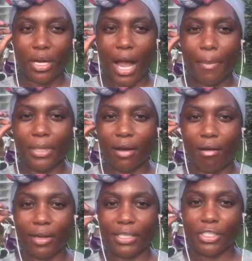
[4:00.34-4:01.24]
are hopping
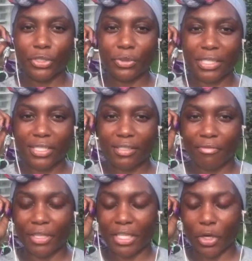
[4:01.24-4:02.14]
on to this
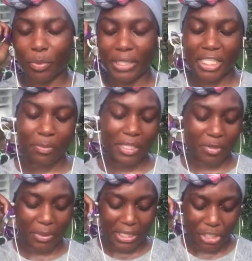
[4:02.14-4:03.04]
video, please
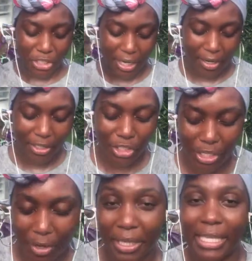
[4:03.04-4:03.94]
share.
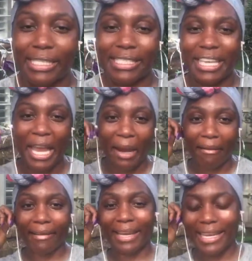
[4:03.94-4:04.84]
Sharing is
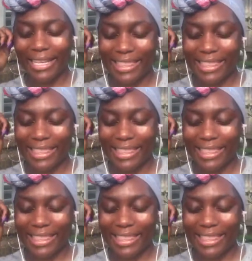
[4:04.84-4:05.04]
caring.